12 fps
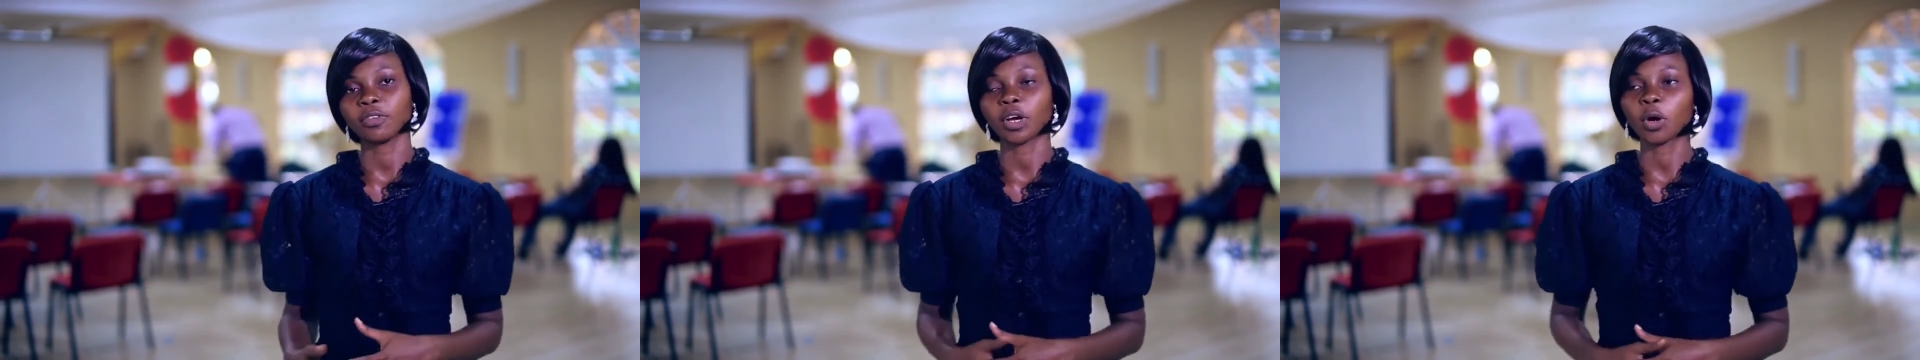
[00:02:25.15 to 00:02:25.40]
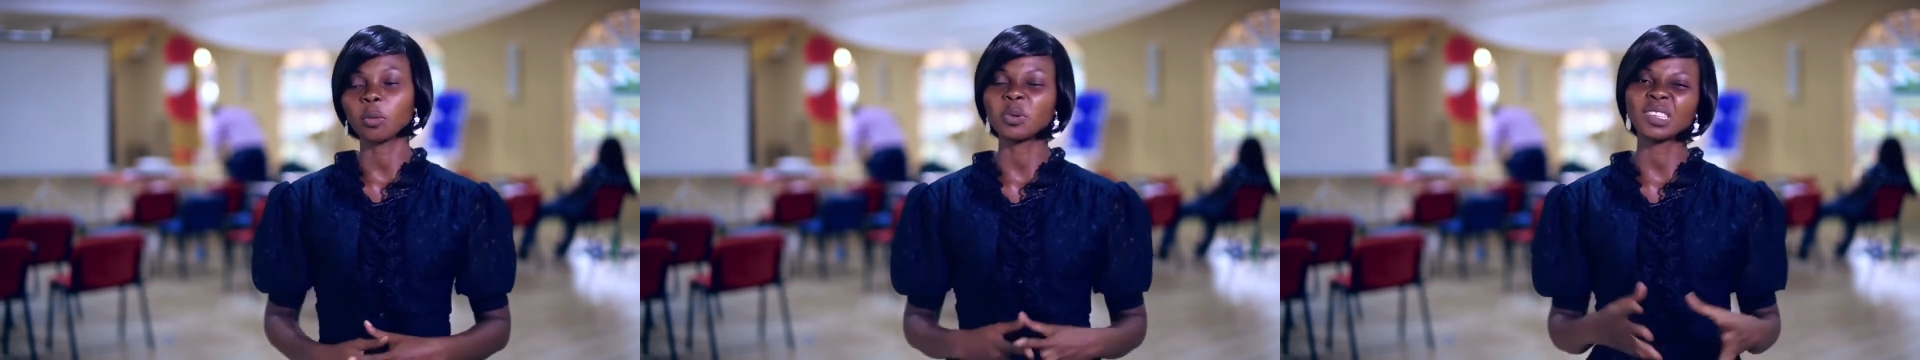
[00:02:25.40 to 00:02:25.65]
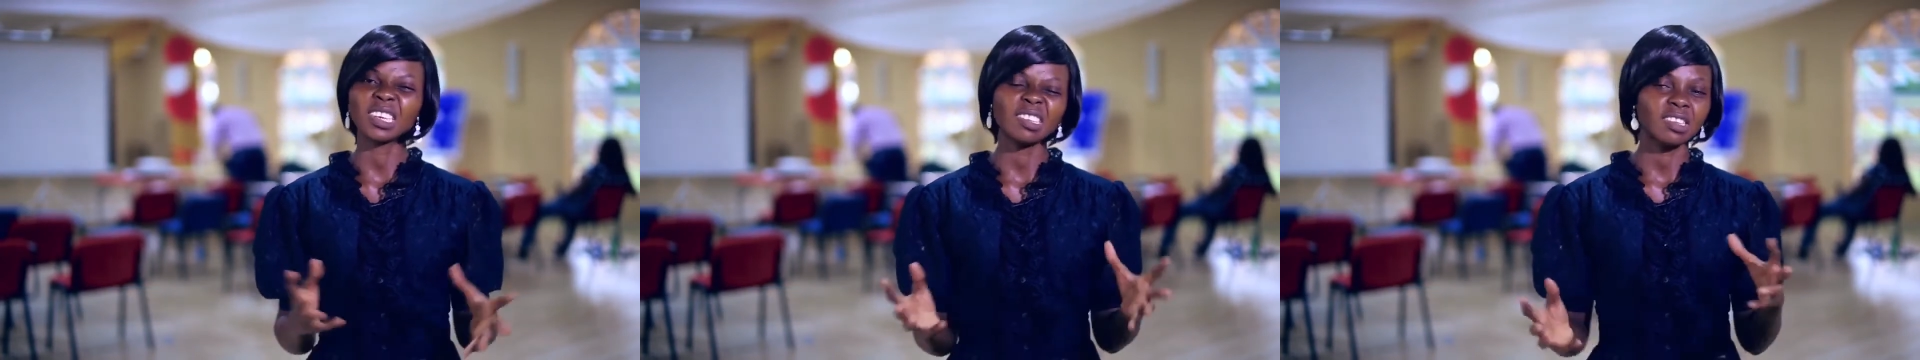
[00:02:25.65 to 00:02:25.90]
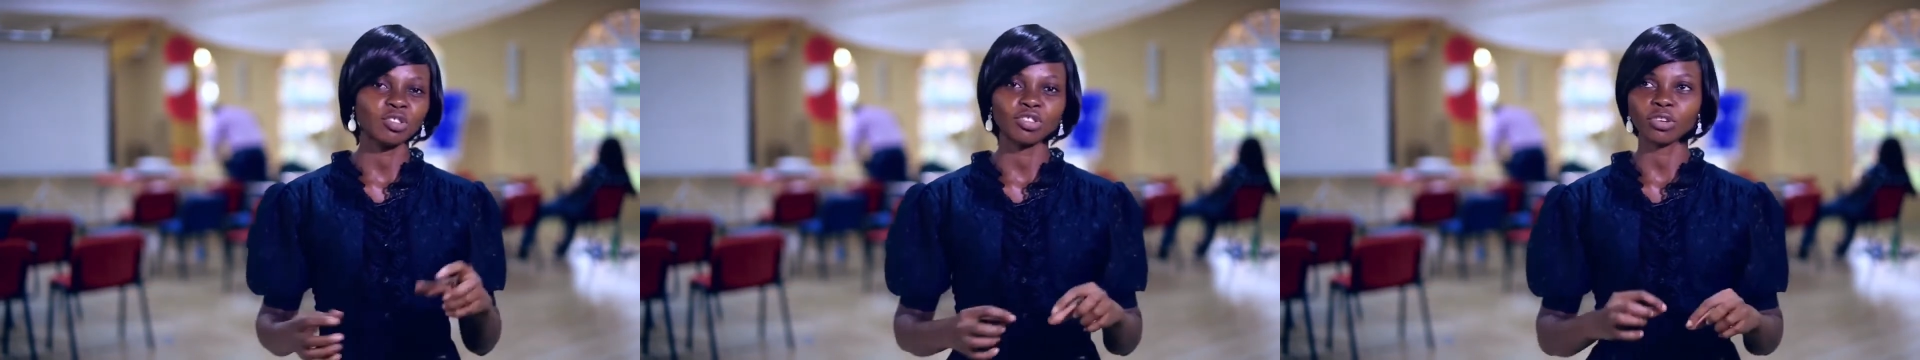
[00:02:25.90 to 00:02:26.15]
that
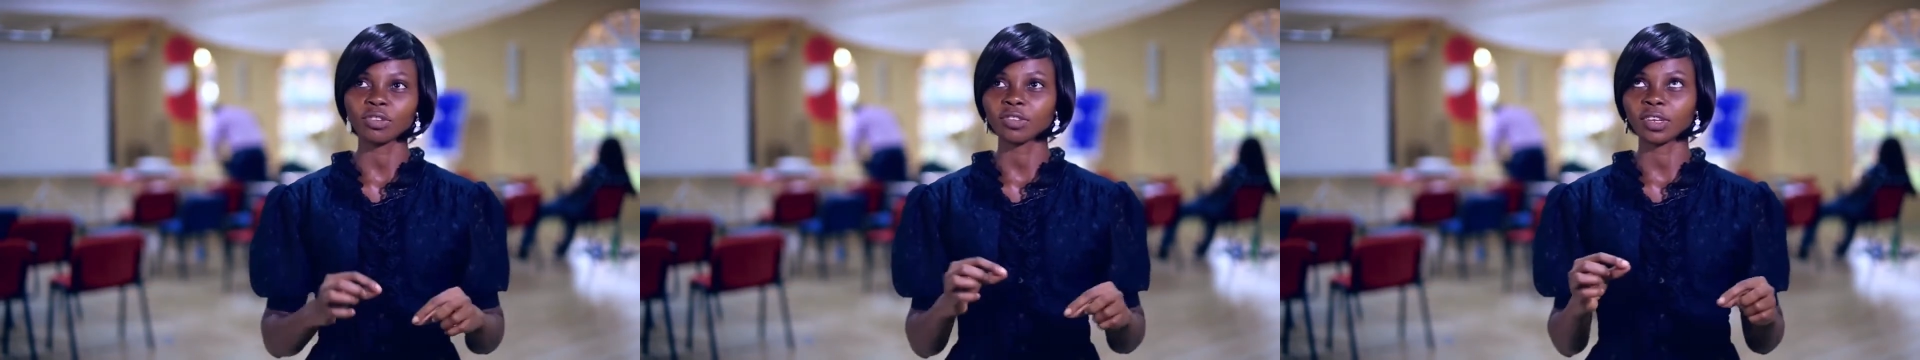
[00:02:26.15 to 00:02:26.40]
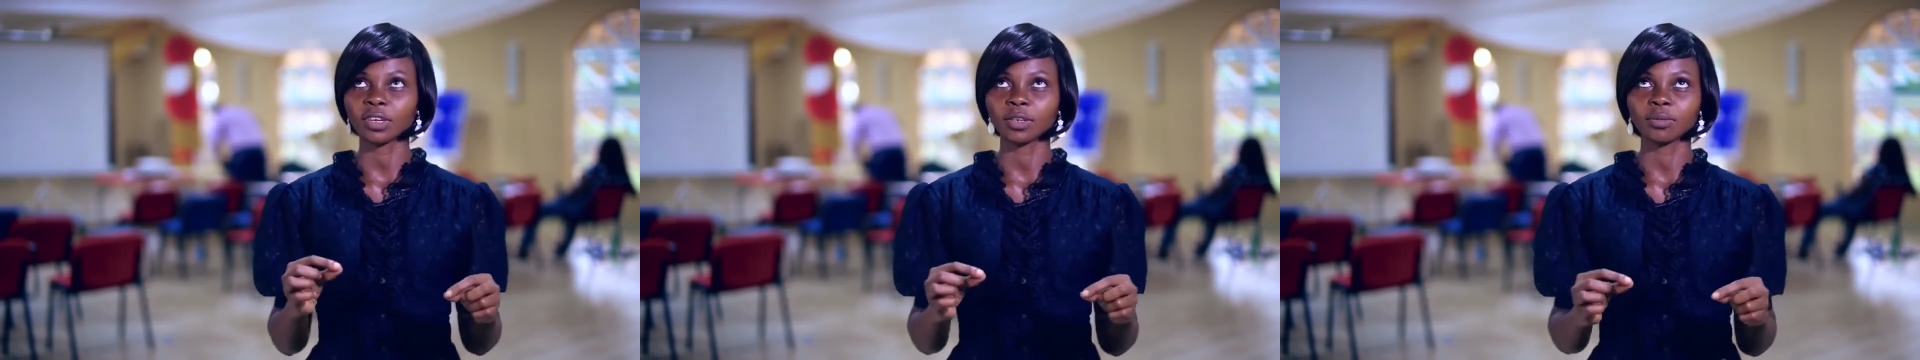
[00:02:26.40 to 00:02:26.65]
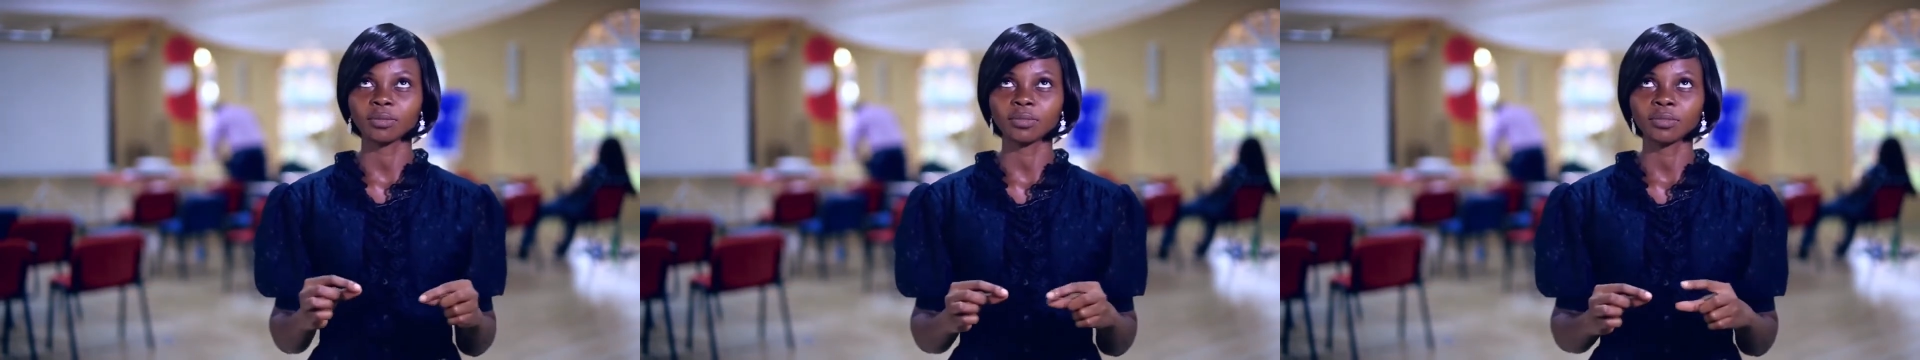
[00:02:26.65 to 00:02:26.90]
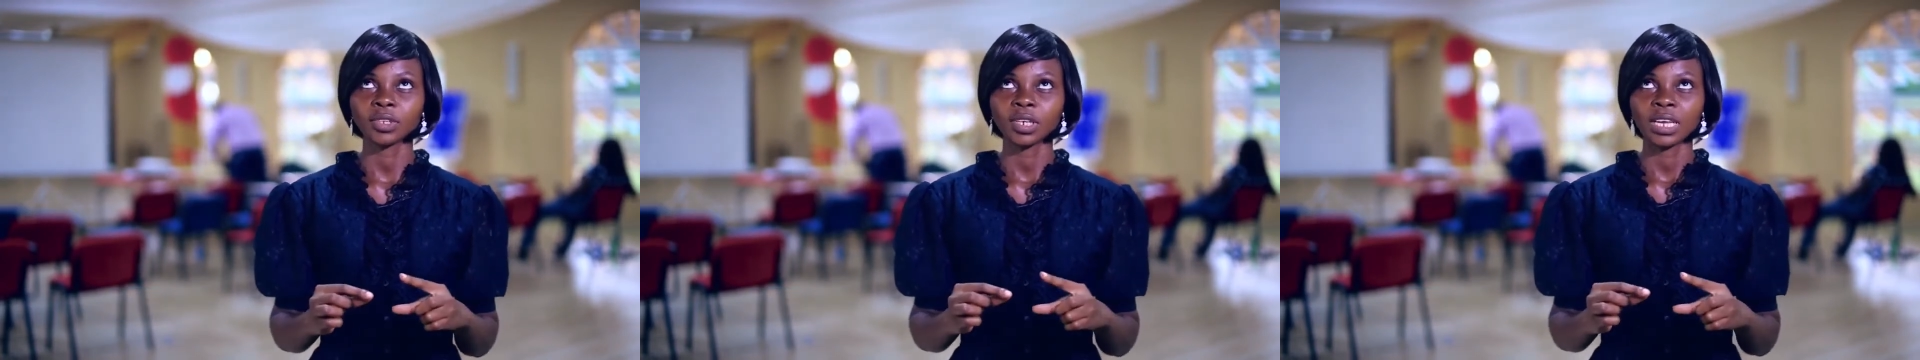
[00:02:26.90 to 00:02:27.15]
competency is just
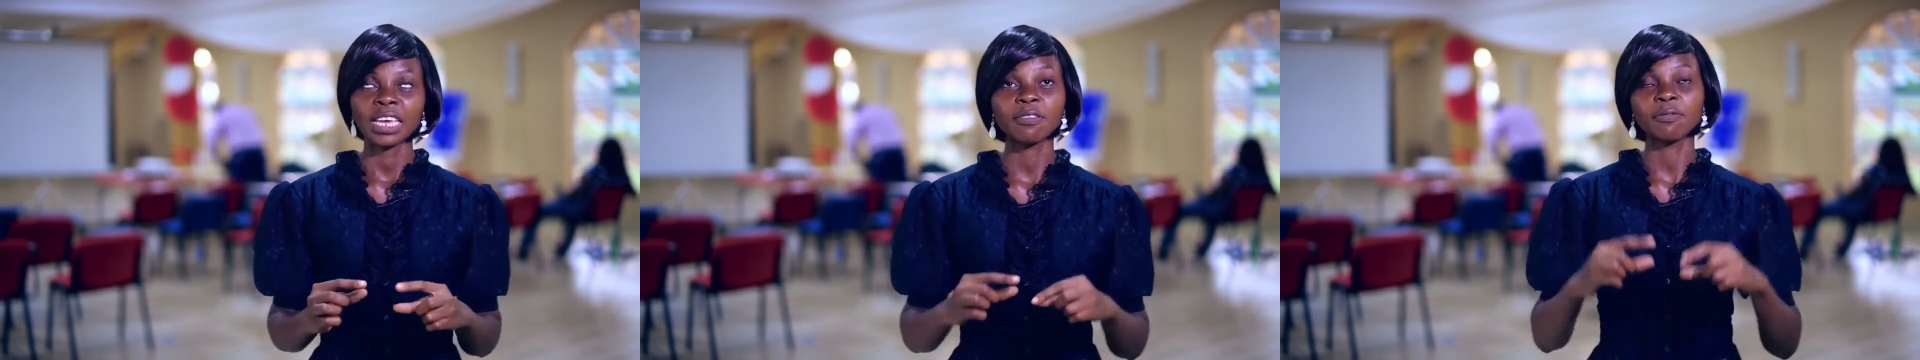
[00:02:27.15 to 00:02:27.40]
a